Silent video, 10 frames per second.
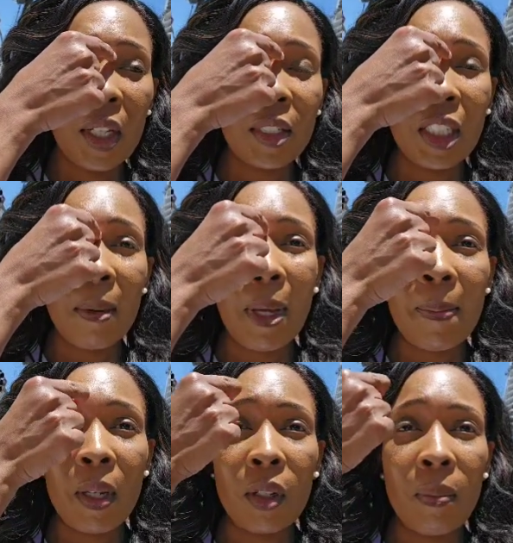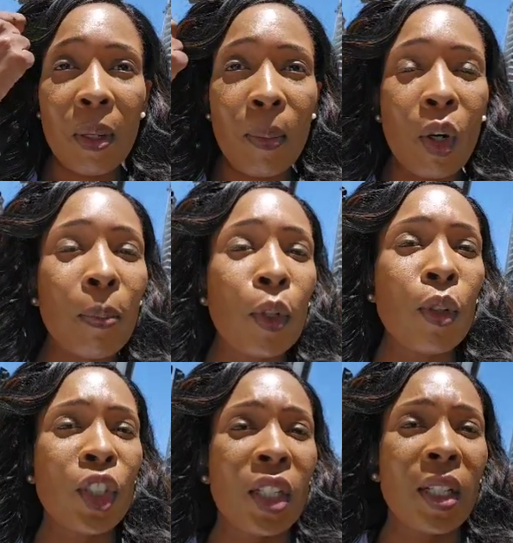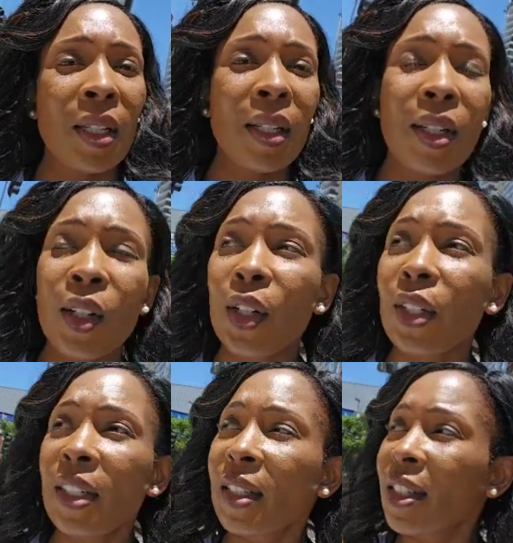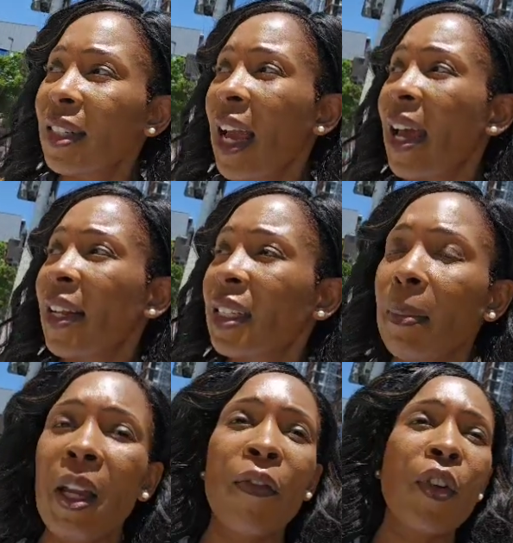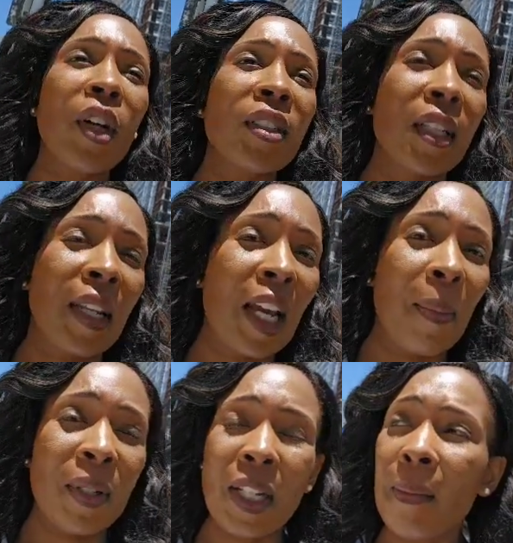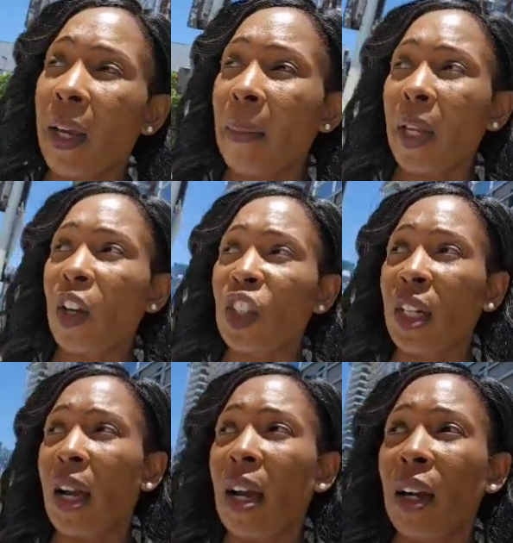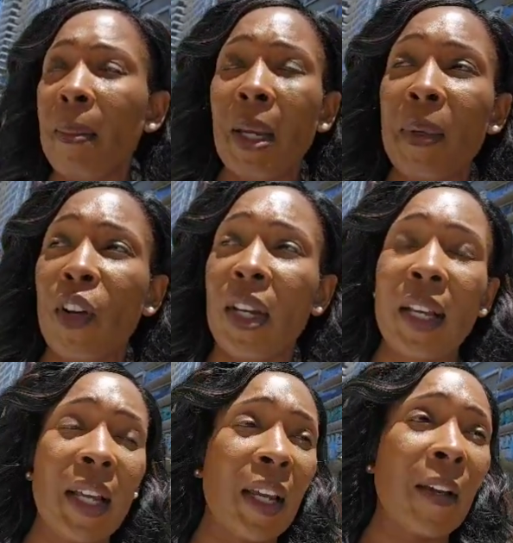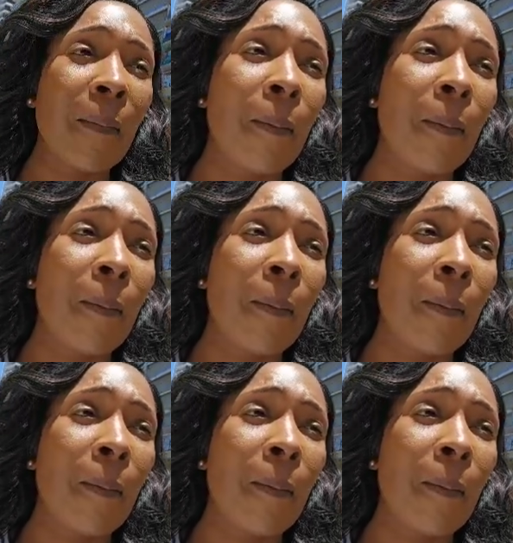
some may be a little bit more bougie or status. I mean, if you're a celeb, because I'm here in Chicago. I mean, I'm here in LA,